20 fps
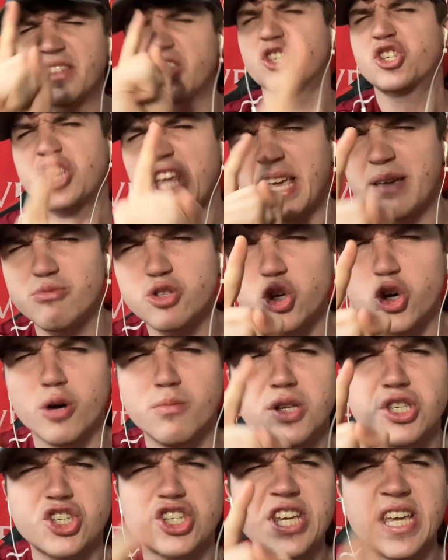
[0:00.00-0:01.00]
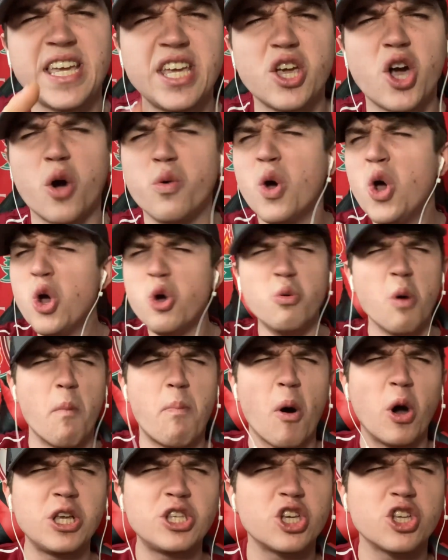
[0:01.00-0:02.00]
the same Dortmund CEO who
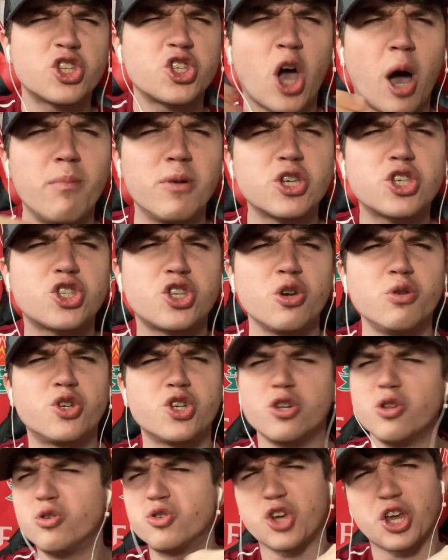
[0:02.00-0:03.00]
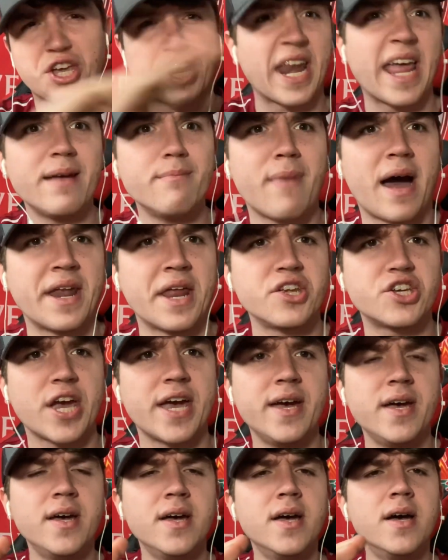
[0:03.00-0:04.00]
appointed Thomas Tuchel, who's a great manager,
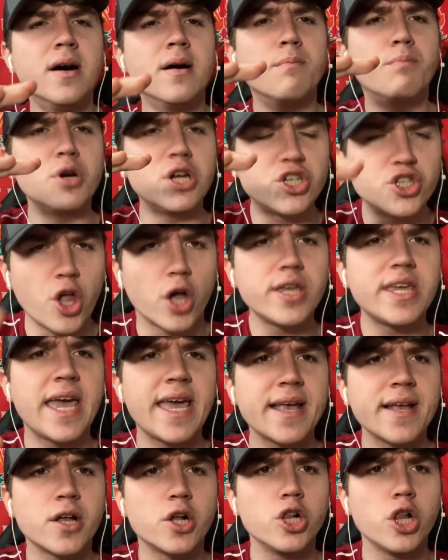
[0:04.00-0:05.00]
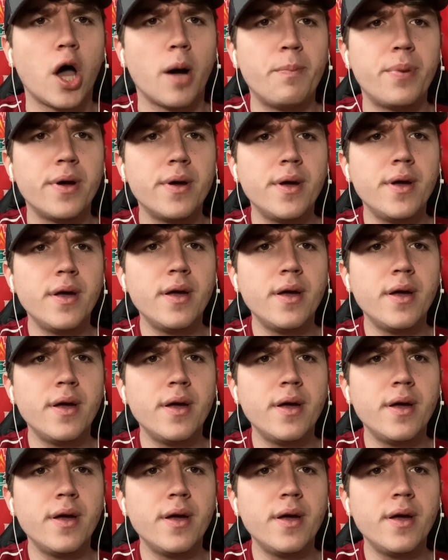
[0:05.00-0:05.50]
but he's not Jurgen Klopp.